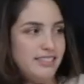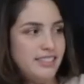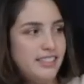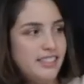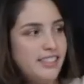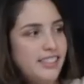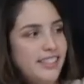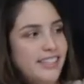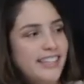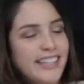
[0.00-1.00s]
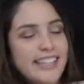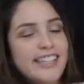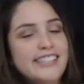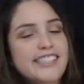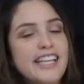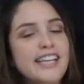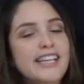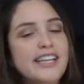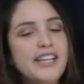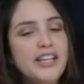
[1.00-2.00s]
Okay, so it's like
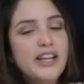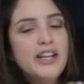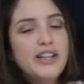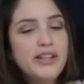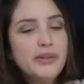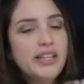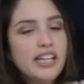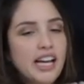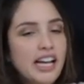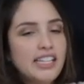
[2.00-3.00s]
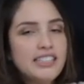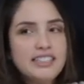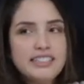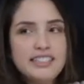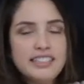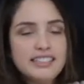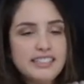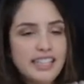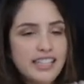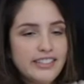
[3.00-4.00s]
there were guys that
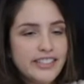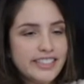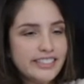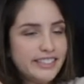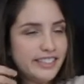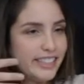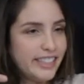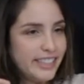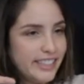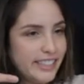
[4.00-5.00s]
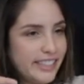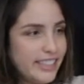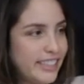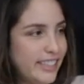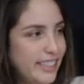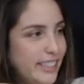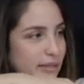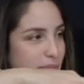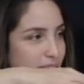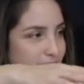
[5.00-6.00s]
stay on the street in
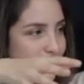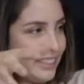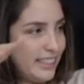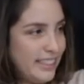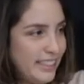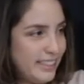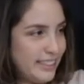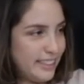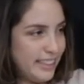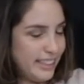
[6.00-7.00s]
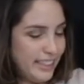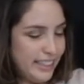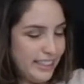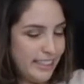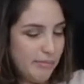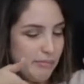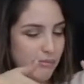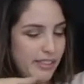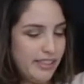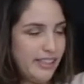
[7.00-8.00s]
the plaza mm -hmm. and they then
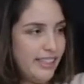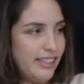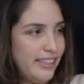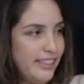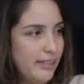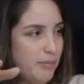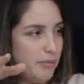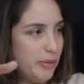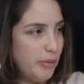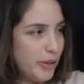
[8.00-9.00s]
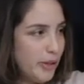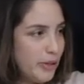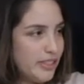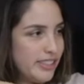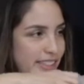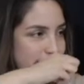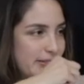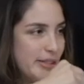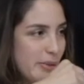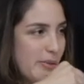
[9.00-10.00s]
and they people will go see them
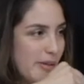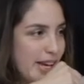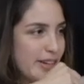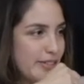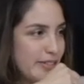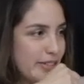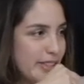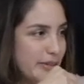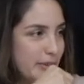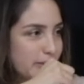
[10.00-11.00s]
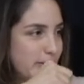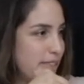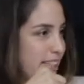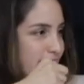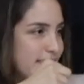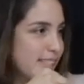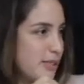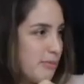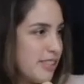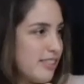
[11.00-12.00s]
on uh, microphone they will tell
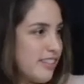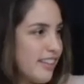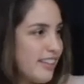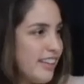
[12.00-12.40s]
stupid shit